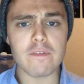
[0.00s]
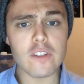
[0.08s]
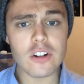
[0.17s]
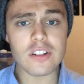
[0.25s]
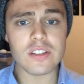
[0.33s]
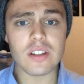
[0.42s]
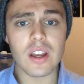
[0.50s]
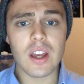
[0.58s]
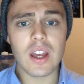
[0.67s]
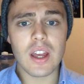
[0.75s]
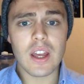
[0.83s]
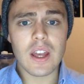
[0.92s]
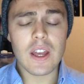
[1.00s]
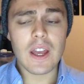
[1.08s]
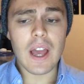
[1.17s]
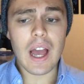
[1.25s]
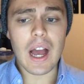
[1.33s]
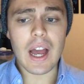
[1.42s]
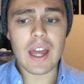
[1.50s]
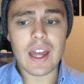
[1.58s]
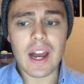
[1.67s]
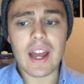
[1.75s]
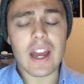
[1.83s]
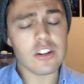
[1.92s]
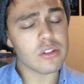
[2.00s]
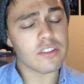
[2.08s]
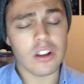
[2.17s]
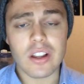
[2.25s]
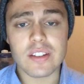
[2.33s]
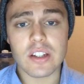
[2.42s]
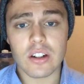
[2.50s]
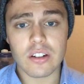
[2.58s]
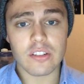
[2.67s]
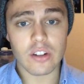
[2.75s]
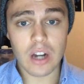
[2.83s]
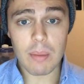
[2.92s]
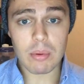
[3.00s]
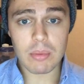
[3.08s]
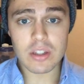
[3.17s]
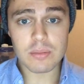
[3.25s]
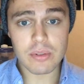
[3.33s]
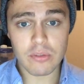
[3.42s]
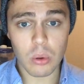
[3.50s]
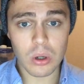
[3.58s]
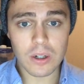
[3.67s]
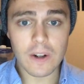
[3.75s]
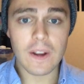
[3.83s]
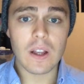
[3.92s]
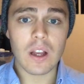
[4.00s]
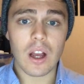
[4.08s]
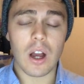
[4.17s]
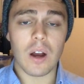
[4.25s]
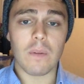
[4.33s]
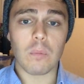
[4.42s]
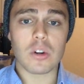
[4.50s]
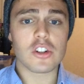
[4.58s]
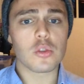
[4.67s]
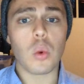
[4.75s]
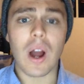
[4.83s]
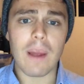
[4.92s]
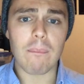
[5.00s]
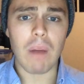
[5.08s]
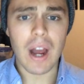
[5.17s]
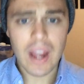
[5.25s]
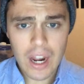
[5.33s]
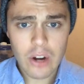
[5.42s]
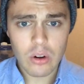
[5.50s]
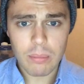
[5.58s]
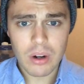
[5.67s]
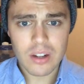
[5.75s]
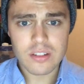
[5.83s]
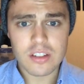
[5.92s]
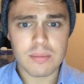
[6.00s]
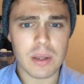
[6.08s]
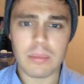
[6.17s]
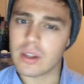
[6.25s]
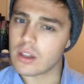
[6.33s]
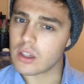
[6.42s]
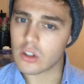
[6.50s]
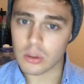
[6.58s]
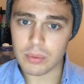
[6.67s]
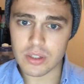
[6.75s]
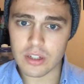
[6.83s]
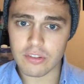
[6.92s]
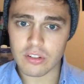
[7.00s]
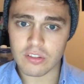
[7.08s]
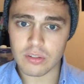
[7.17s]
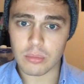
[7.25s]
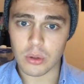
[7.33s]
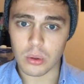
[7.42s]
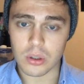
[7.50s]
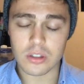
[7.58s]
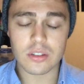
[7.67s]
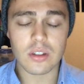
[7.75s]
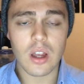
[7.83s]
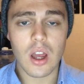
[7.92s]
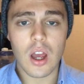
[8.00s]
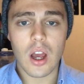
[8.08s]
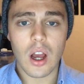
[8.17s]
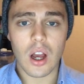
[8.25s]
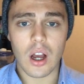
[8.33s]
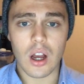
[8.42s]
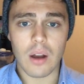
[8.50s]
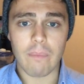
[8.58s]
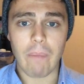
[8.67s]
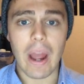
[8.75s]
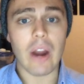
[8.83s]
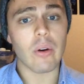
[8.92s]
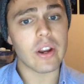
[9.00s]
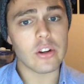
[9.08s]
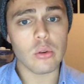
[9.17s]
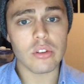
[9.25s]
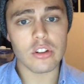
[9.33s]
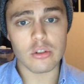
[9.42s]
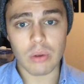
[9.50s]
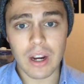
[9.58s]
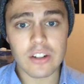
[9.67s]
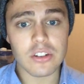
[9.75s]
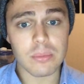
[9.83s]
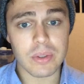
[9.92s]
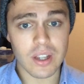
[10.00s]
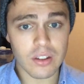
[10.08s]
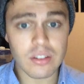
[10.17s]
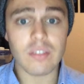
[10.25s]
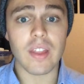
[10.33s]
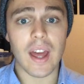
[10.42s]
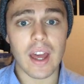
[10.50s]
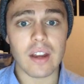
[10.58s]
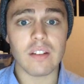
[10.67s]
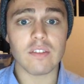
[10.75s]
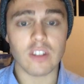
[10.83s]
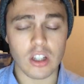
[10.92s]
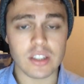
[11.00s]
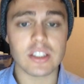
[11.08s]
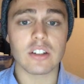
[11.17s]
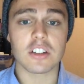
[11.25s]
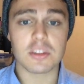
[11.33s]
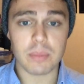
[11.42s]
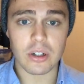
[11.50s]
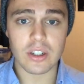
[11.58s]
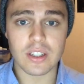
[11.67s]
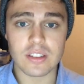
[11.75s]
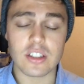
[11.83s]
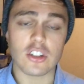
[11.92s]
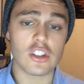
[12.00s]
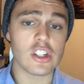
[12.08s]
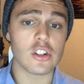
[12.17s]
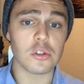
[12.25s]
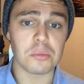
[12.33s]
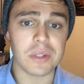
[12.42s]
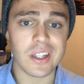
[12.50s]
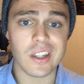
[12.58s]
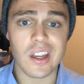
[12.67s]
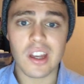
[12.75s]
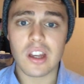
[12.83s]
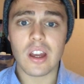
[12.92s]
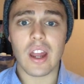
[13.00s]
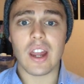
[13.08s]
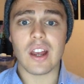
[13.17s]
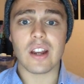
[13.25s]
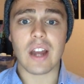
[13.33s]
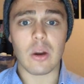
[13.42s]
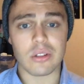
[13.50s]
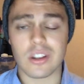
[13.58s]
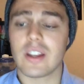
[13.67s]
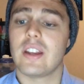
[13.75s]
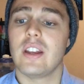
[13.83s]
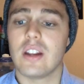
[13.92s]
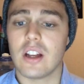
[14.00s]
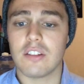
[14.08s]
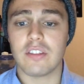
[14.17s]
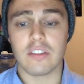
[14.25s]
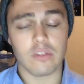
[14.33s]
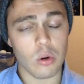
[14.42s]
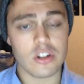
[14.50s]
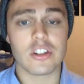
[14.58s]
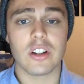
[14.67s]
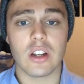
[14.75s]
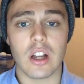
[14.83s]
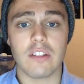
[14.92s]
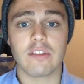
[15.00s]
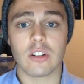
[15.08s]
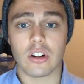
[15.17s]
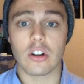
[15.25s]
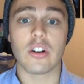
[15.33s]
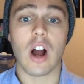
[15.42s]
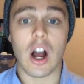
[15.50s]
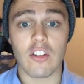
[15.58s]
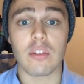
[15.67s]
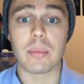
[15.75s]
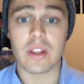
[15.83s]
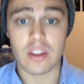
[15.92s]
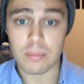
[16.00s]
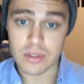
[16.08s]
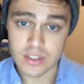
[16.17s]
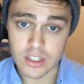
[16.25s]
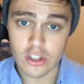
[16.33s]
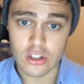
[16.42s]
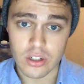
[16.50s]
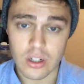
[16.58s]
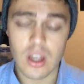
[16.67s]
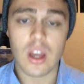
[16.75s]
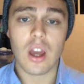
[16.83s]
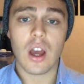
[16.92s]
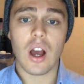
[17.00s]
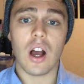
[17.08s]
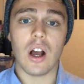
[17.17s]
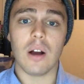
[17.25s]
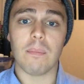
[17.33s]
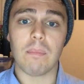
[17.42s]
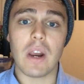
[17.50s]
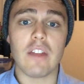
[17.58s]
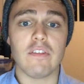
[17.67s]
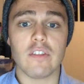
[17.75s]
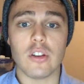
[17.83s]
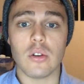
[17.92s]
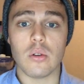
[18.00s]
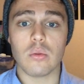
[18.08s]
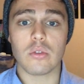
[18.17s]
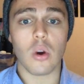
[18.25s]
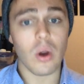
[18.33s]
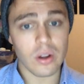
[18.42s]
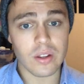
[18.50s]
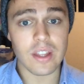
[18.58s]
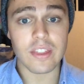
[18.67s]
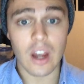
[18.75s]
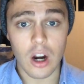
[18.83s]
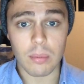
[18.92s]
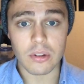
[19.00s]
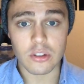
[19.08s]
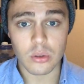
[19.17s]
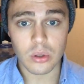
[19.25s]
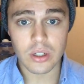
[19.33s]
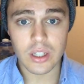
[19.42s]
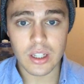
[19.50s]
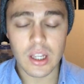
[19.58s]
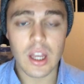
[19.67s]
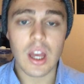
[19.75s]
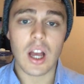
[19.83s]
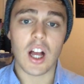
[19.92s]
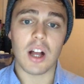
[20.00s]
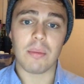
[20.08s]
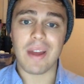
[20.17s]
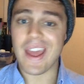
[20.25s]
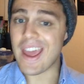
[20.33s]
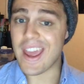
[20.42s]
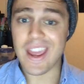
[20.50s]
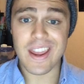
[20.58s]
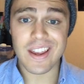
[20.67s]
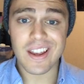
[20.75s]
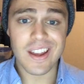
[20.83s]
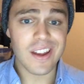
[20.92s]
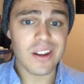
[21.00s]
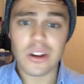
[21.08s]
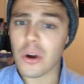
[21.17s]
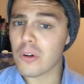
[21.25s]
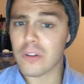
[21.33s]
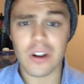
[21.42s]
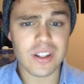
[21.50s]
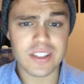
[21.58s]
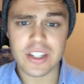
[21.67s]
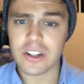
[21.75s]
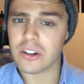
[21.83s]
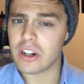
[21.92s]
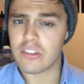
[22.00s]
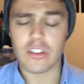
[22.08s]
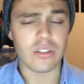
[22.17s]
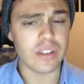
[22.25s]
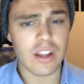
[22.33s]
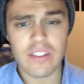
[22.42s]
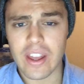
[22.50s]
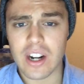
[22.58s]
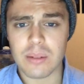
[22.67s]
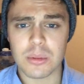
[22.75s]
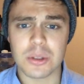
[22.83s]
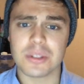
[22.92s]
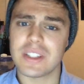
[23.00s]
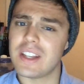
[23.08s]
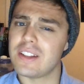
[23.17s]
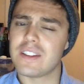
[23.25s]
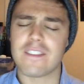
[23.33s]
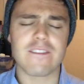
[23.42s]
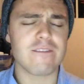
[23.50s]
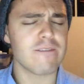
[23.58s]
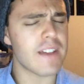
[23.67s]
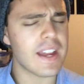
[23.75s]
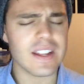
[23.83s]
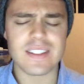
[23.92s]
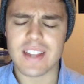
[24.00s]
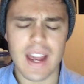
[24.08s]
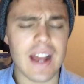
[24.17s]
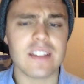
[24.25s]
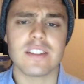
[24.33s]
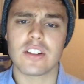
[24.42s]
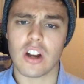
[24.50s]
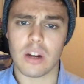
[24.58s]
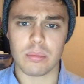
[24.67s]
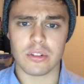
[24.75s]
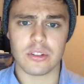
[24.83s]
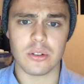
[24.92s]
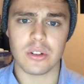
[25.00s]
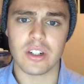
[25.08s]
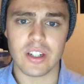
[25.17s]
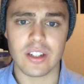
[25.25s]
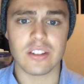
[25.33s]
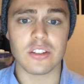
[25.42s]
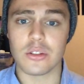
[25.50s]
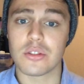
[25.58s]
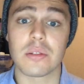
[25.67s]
First, I actually volunteered for a couple months before, which is why my hiring process may be a little bit different from yours. I already knew the director because of that volunteer experience, and she knew me, and I was lucky enough and fortunate enough for her to offer me the position. If you don't get that opportunity, A, go volunteer. If you love animals, it is a fantastic opportunity to do